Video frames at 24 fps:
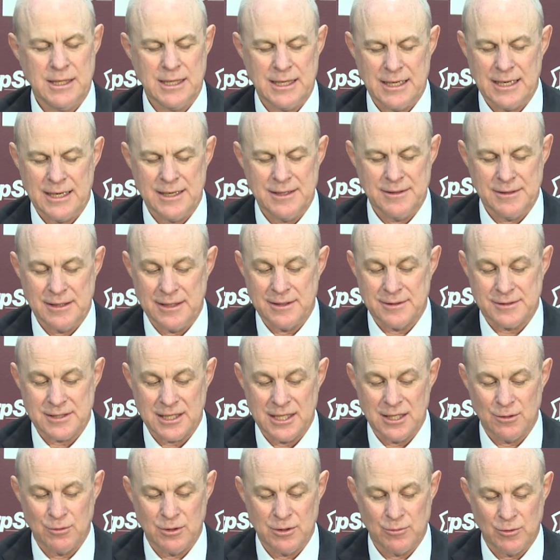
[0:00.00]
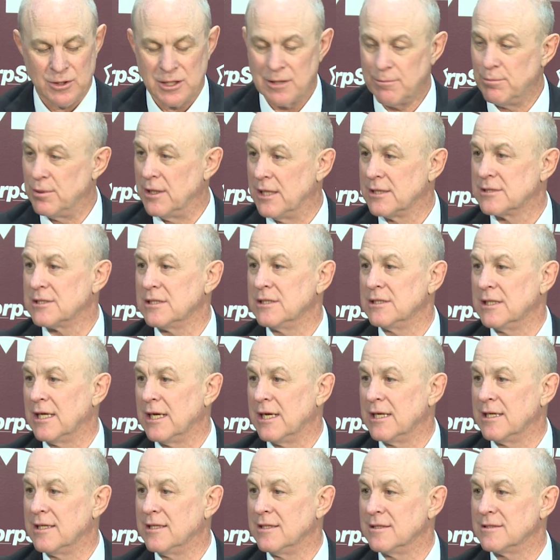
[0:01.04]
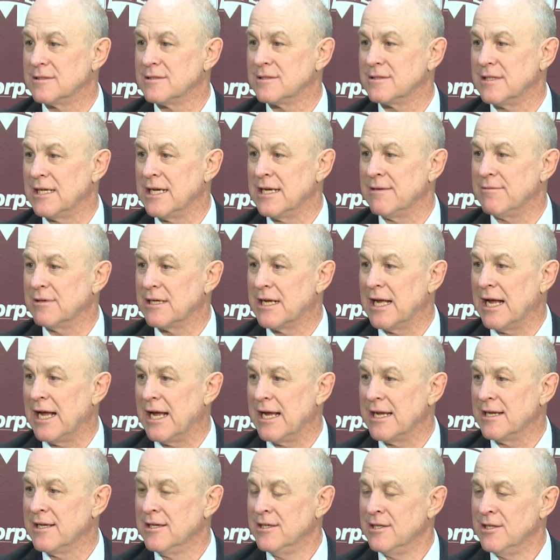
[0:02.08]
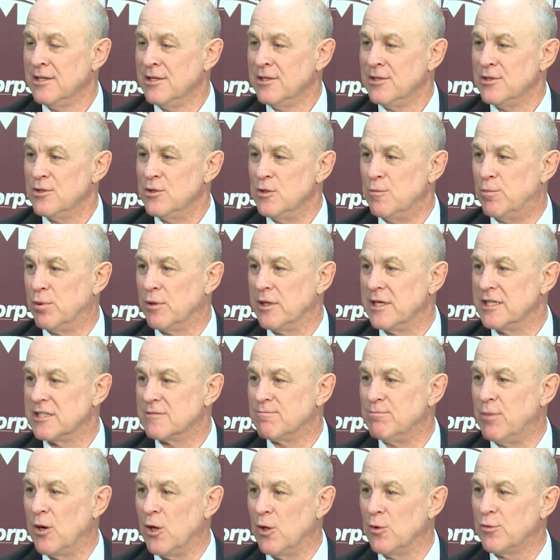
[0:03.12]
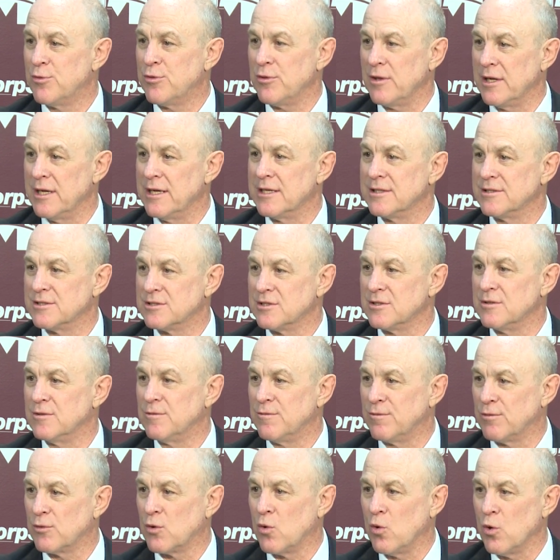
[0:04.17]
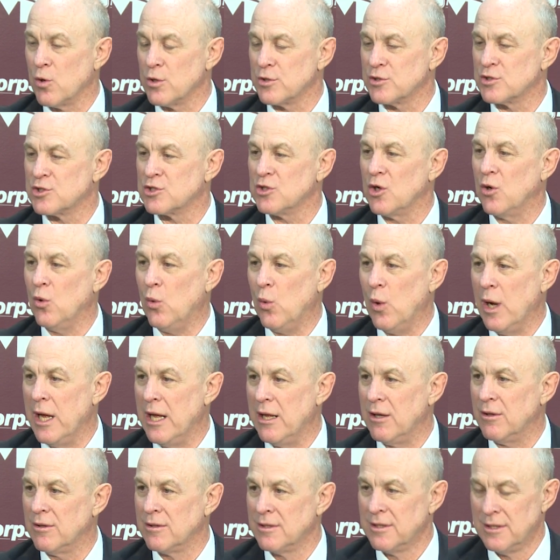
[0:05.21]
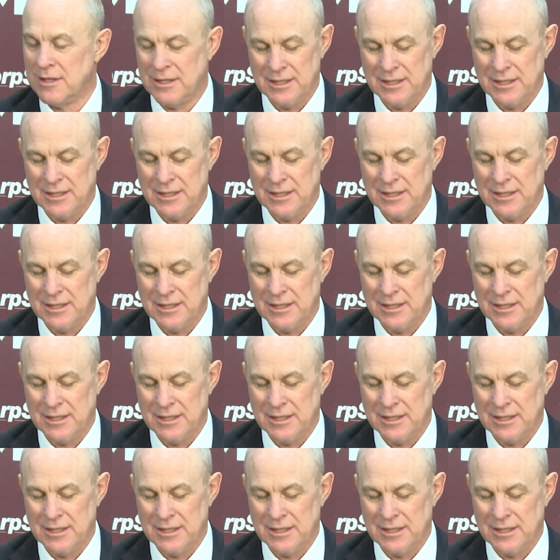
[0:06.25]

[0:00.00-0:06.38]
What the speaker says: Yeah, and I'll tell you what a blessing that is. They have a guy who plays both ends of the court so well.